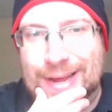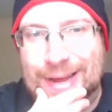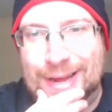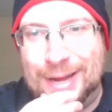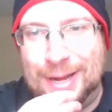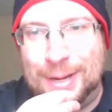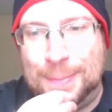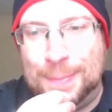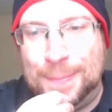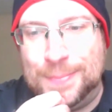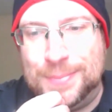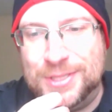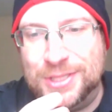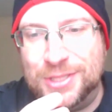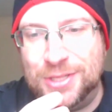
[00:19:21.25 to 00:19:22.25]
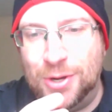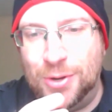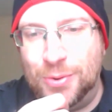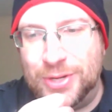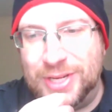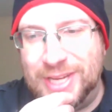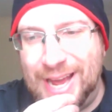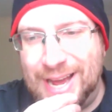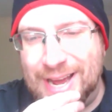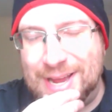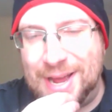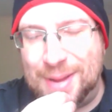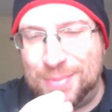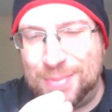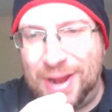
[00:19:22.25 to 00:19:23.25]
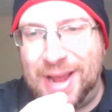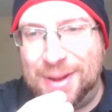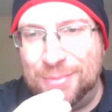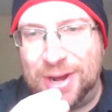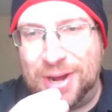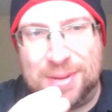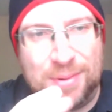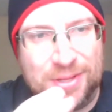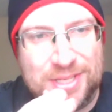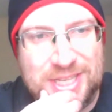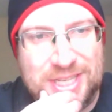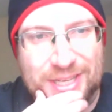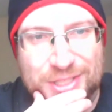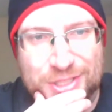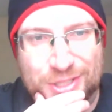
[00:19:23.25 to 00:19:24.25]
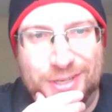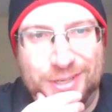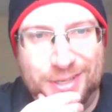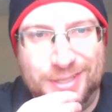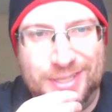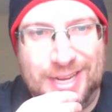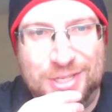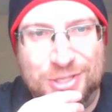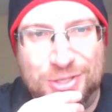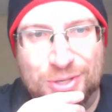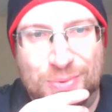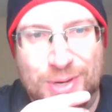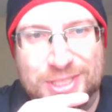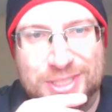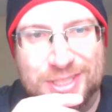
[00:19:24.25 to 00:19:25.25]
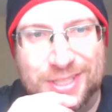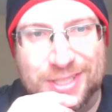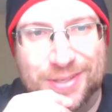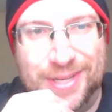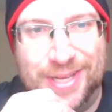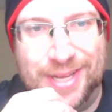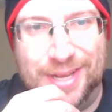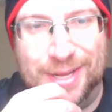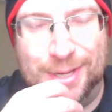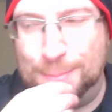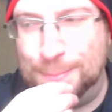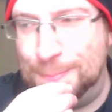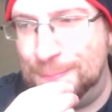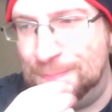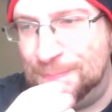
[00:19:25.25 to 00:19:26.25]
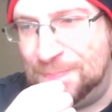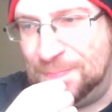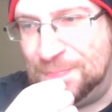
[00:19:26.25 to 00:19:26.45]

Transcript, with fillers: Um, so yeah, I, I'm I am writing about the Challenger to answer your question though. Um,